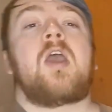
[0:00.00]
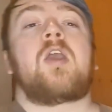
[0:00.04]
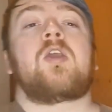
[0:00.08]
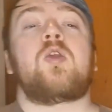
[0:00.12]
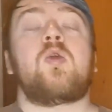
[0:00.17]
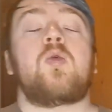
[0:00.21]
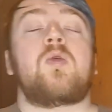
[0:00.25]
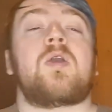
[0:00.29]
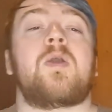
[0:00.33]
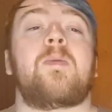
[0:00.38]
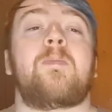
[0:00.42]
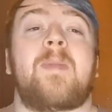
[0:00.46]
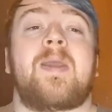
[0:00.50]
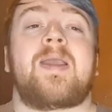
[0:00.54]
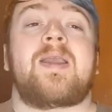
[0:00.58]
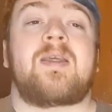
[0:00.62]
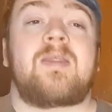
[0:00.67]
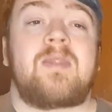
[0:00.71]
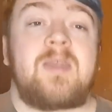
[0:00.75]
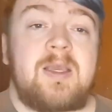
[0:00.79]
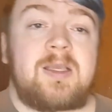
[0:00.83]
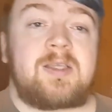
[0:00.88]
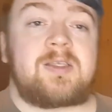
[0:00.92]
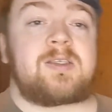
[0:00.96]
You can
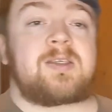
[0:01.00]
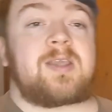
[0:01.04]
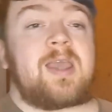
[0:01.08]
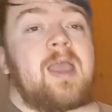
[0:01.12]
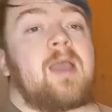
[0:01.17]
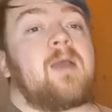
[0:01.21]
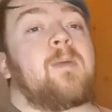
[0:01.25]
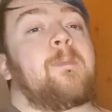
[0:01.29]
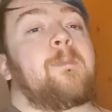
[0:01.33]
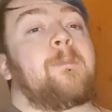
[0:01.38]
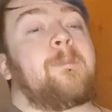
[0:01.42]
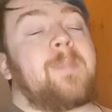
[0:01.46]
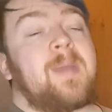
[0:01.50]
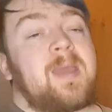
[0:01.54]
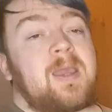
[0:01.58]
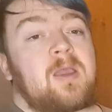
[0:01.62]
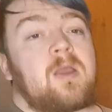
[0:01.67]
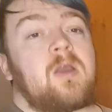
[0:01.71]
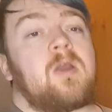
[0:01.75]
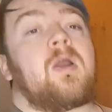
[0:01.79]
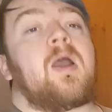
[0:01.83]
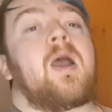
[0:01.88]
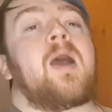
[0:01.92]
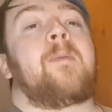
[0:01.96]
make this get
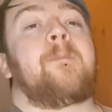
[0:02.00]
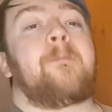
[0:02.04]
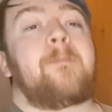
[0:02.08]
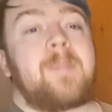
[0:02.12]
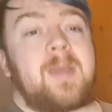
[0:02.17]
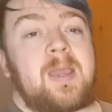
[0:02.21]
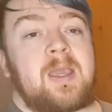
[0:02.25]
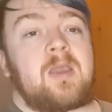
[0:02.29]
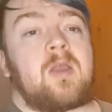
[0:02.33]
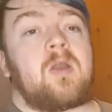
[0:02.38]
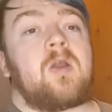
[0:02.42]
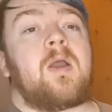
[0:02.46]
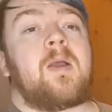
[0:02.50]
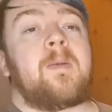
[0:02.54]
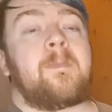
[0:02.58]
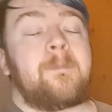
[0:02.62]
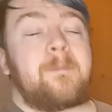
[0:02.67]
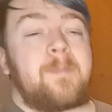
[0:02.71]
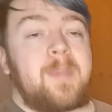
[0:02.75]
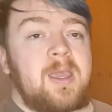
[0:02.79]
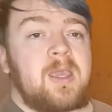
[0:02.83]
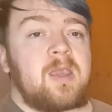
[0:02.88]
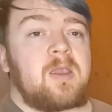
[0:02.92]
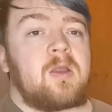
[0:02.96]
bigger and bigger
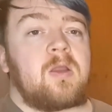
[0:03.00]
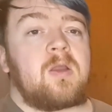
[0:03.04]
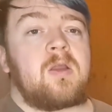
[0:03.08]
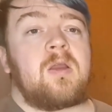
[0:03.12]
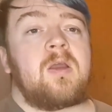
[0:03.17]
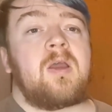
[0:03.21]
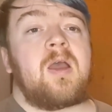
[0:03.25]
and bigger,